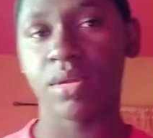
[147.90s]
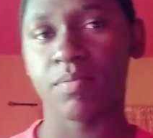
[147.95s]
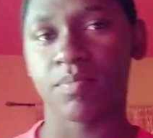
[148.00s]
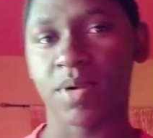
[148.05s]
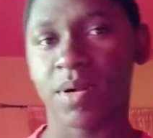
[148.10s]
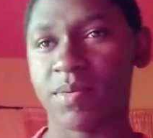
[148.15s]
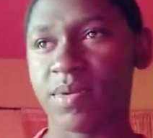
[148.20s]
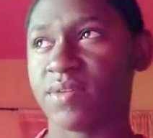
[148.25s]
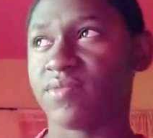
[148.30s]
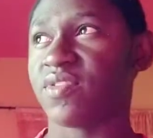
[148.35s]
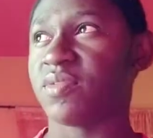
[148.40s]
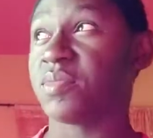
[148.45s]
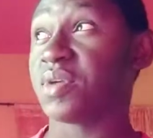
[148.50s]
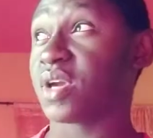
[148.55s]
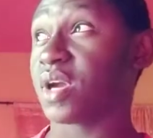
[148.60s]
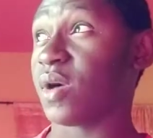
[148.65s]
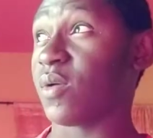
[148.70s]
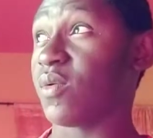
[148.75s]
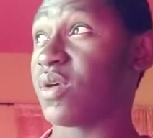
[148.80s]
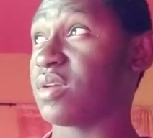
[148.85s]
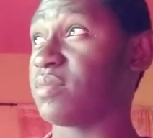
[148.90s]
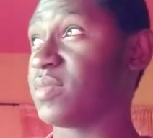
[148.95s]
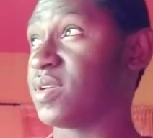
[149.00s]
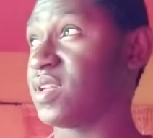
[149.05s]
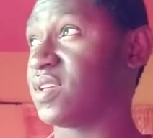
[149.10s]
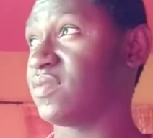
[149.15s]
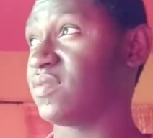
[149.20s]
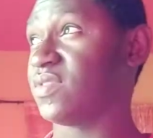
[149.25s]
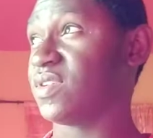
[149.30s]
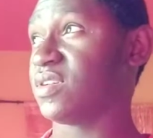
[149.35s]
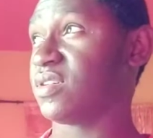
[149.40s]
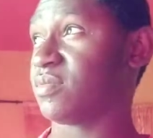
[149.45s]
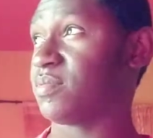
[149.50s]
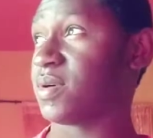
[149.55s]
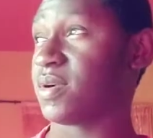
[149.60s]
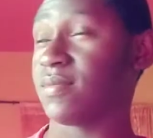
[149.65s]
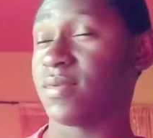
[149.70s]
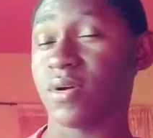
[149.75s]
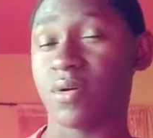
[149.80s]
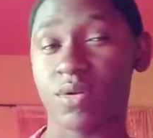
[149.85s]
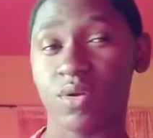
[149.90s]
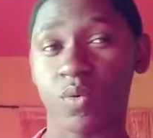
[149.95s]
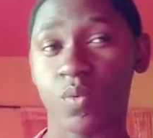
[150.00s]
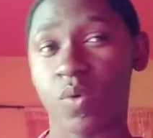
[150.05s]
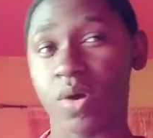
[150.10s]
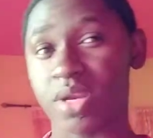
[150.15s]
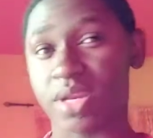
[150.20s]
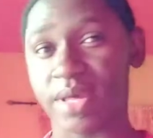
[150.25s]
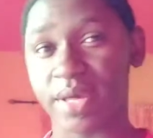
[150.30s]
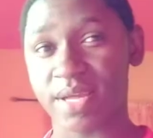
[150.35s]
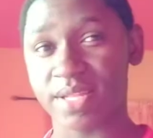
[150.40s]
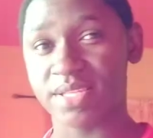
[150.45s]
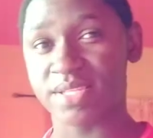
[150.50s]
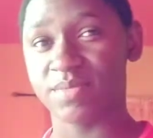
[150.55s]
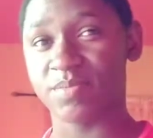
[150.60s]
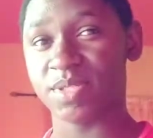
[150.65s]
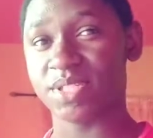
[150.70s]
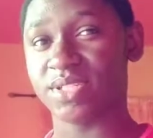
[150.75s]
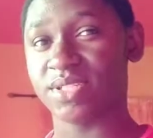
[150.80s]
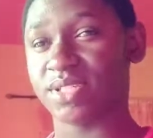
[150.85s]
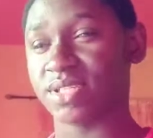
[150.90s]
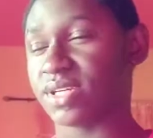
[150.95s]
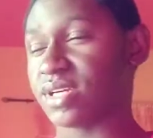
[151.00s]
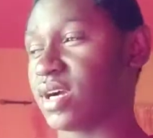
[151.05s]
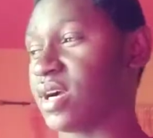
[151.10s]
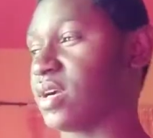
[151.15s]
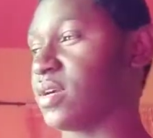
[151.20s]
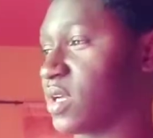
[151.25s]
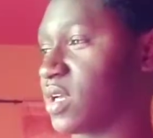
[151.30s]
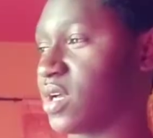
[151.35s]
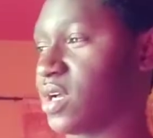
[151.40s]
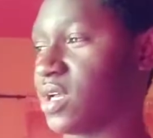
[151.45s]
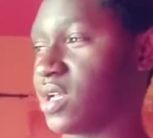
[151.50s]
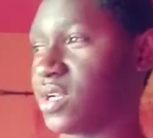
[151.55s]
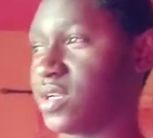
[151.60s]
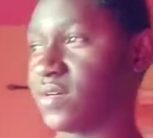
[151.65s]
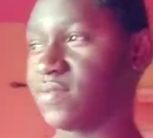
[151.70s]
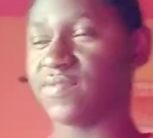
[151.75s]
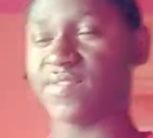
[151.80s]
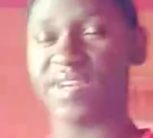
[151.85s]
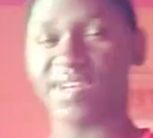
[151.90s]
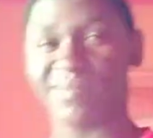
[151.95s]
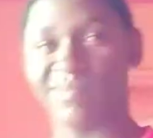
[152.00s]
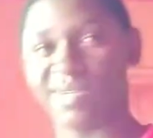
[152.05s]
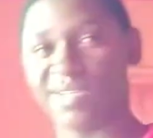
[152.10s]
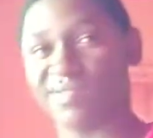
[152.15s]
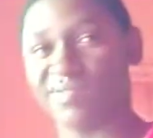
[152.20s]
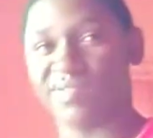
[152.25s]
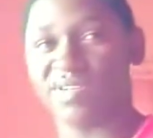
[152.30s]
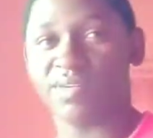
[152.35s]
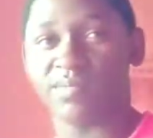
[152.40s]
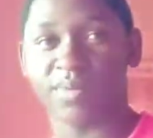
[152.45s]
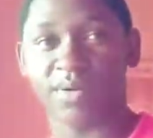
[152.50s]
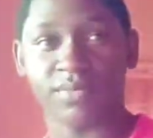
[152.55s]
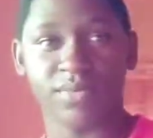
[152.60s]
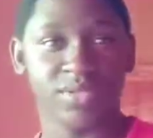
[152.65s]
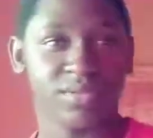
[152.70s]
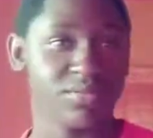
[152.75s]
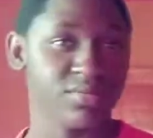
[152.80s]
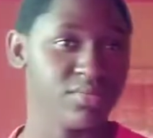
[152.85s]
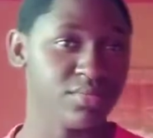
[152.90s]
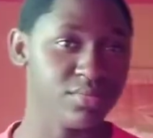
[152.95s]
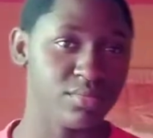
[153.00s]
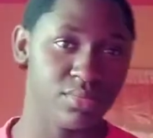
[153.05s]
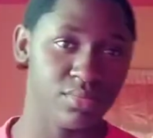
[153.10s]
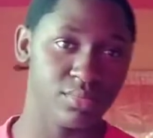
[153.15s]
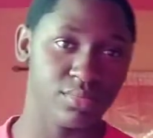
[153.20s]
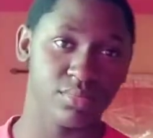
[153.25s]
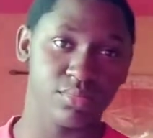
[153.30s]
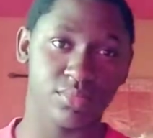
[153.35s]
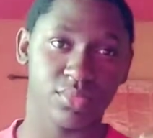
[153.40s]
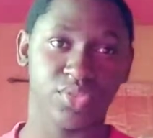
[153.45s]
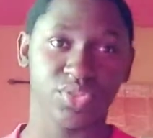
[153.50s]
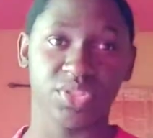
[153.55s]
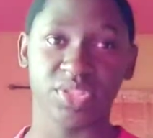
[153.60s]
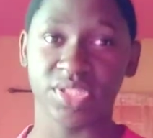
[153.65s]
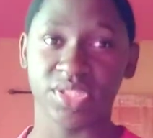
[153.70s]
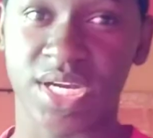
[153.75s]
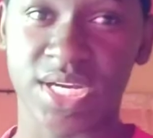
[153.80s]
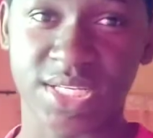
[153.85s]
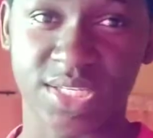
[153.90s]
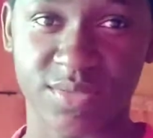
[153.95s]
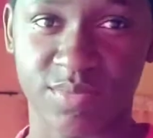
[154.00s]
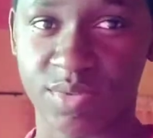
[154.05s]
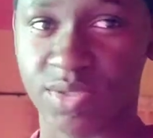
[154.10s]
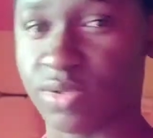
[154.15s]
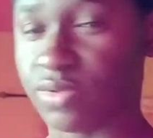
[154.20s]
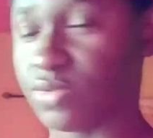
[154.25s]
probably if I make a 1 minute video, probably only one ads me think, or if a 5 minute video, probably 2-3 ads me not